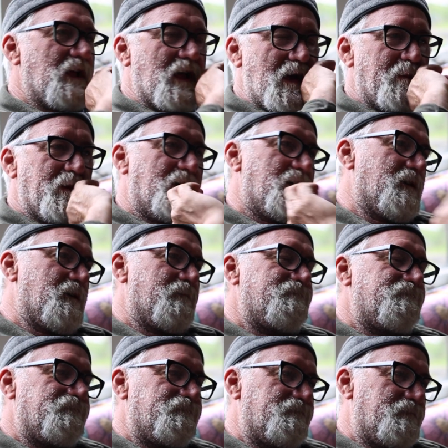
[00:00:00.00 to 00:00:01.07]
I'm a
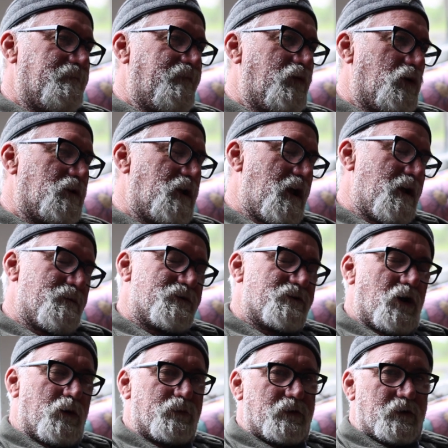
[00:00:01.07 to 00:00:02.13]
full-time
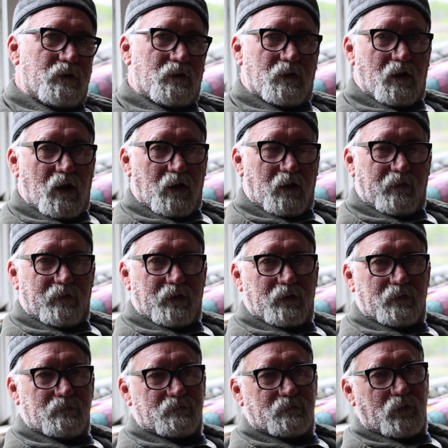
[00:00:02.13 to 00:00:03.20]
sculptor. I live
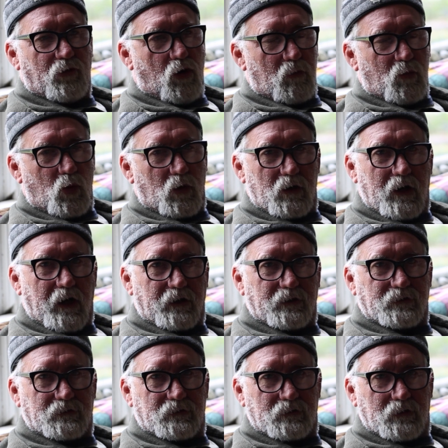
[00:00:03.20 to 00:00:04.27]
in Throckmorton,
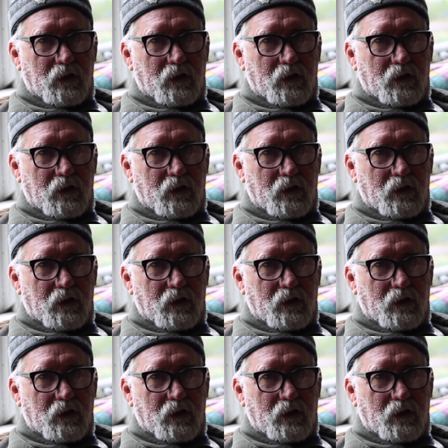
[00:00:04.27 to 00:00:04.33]
Texas.